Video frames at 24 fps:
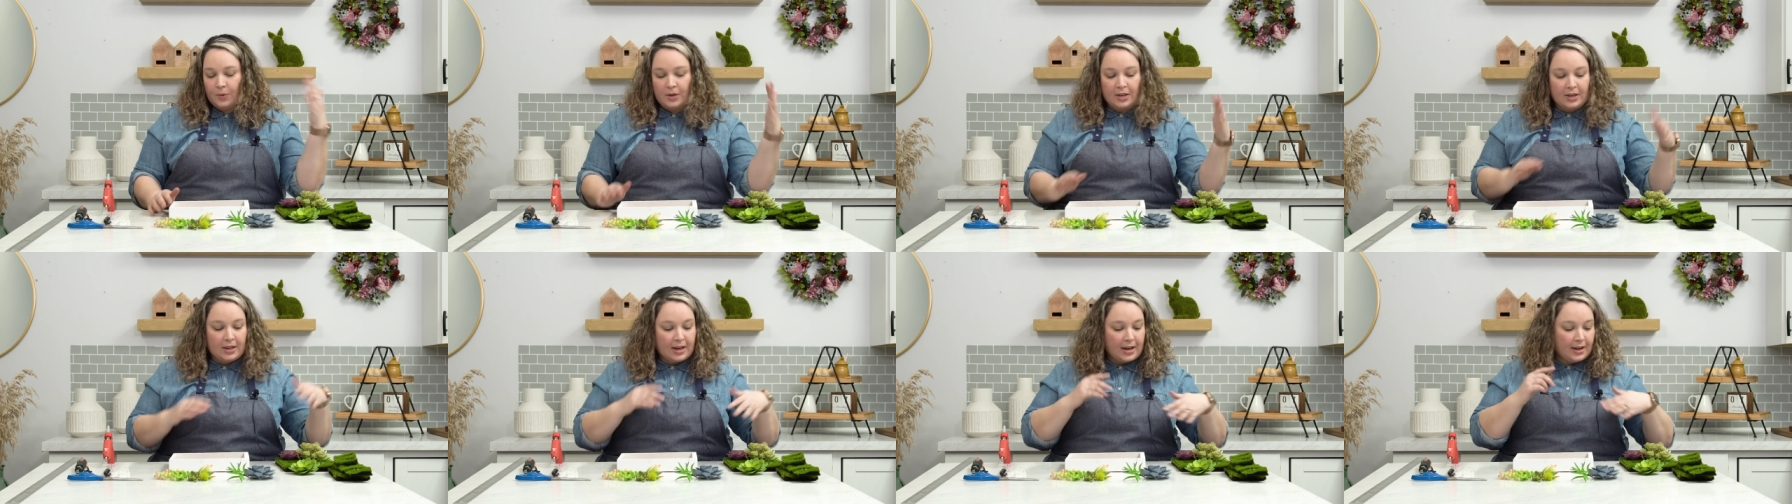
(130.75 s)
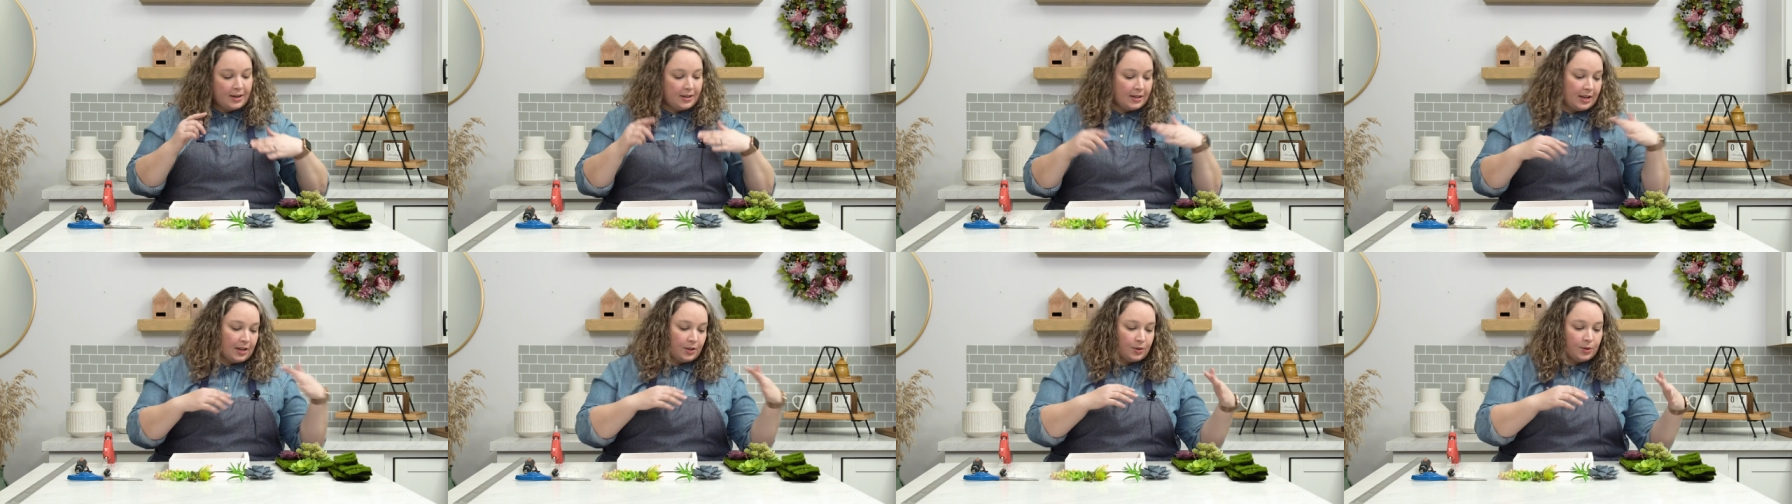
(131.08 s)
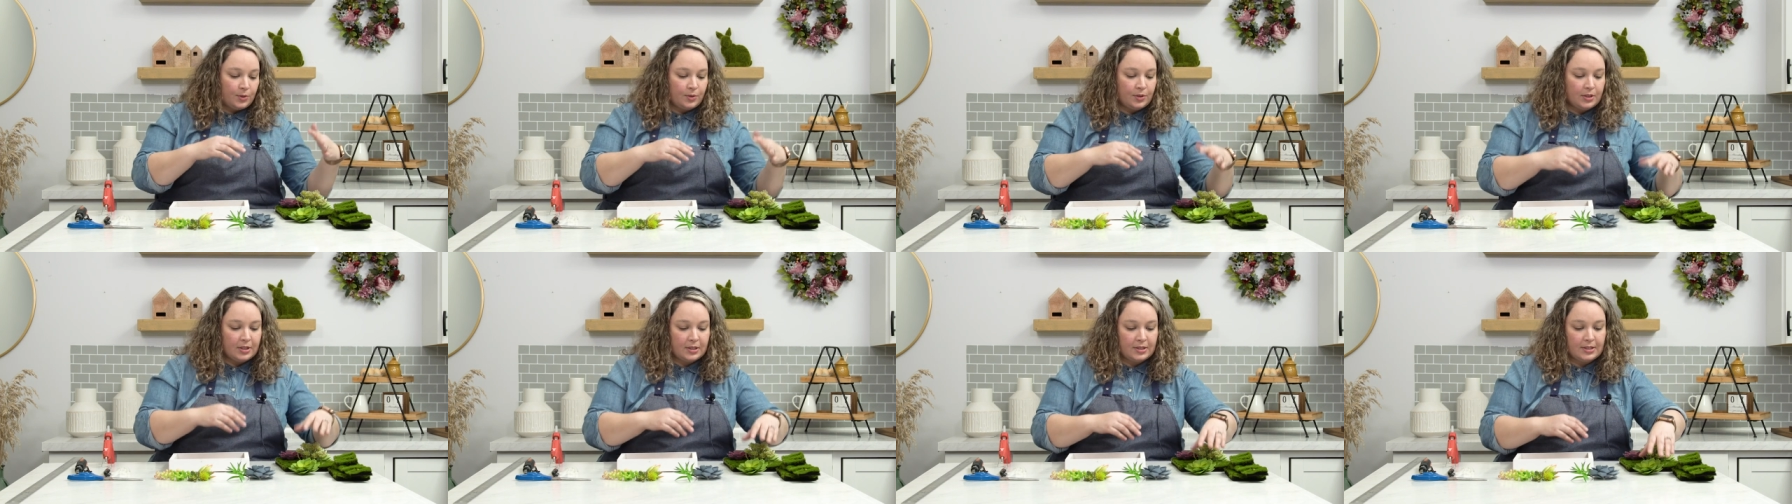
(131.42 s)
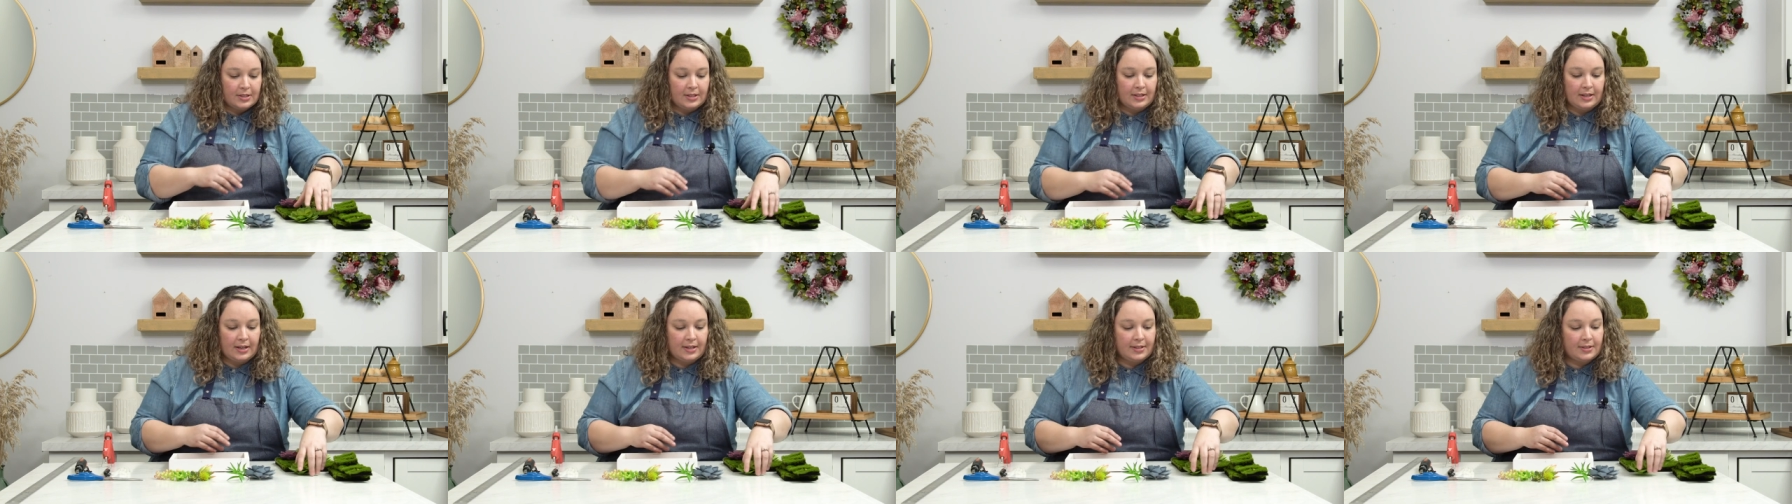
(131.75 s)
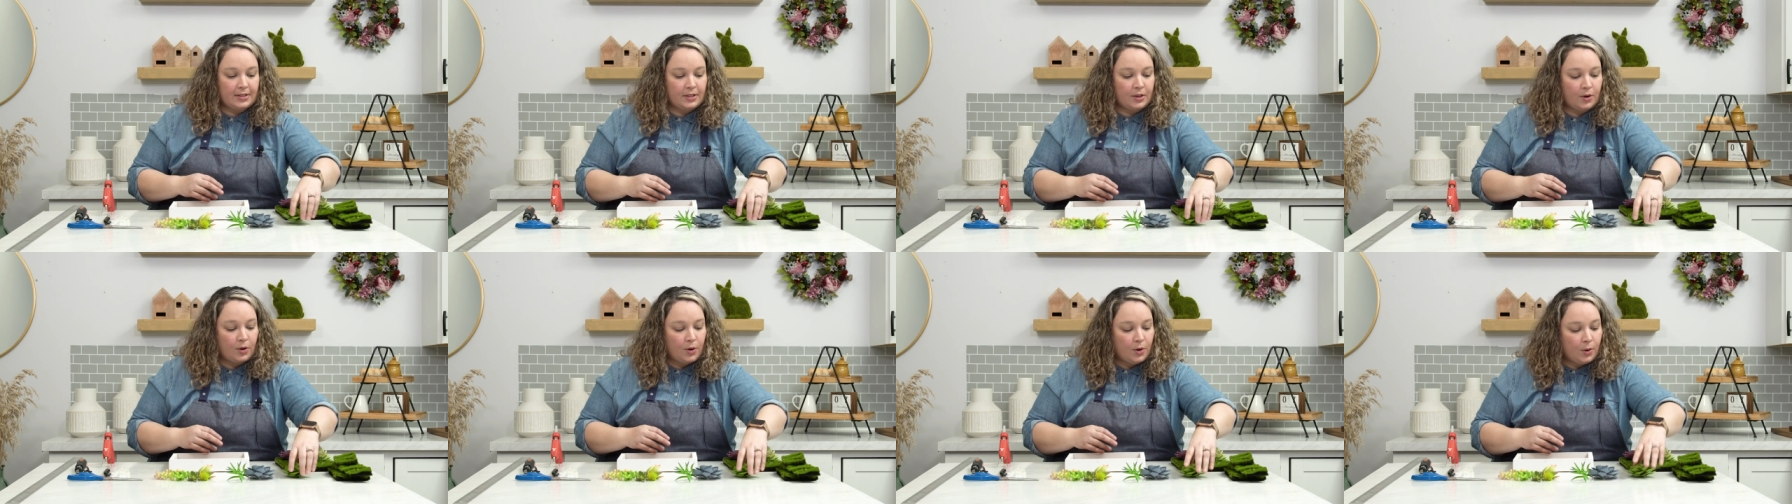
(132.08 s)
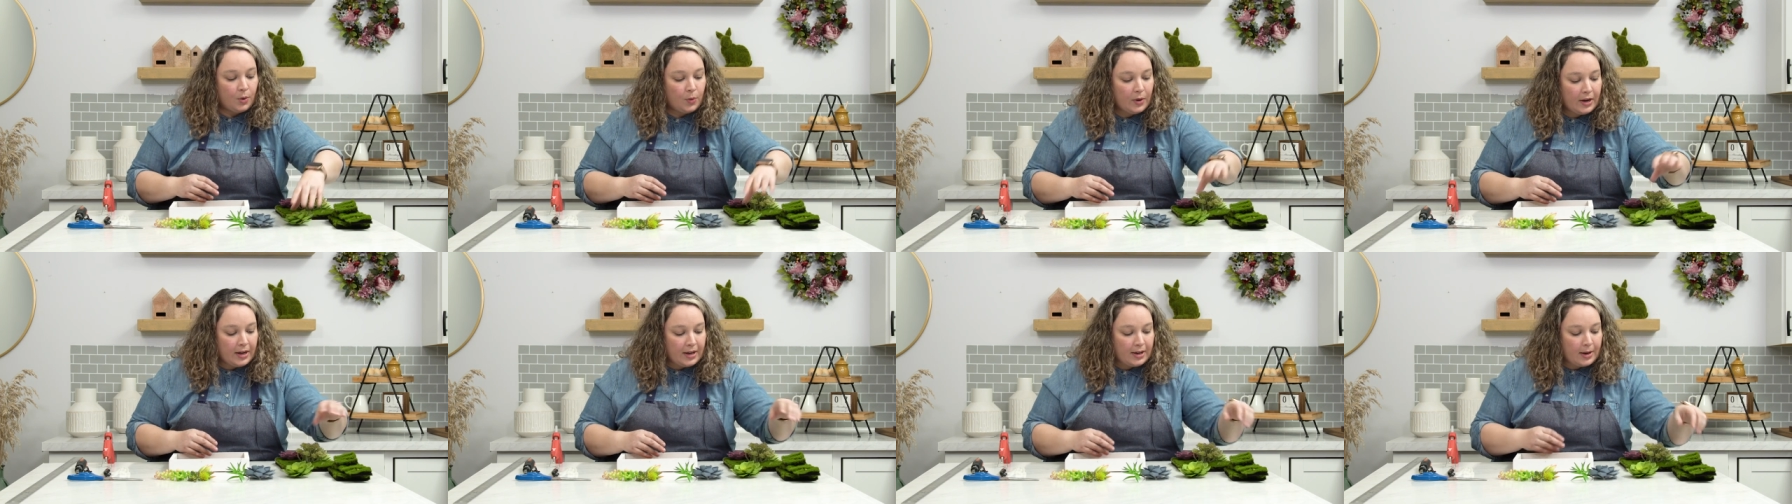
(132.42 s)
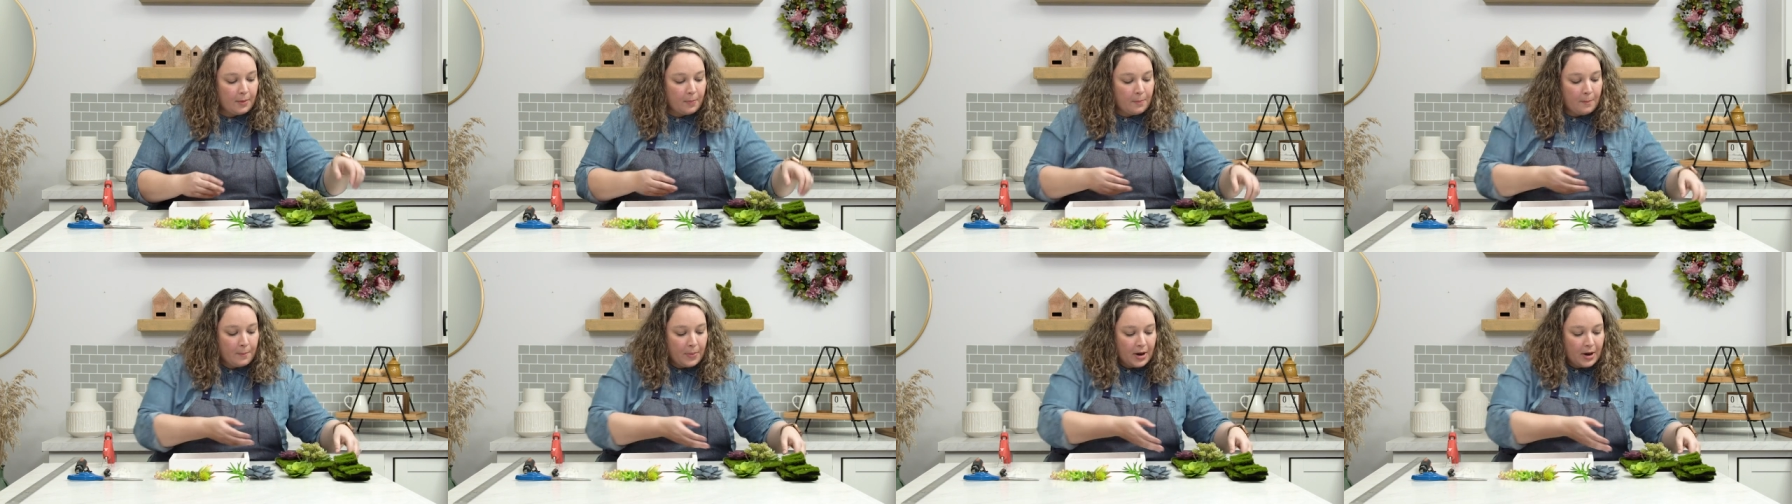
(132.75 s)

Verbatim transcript: we can get through this nice and quick,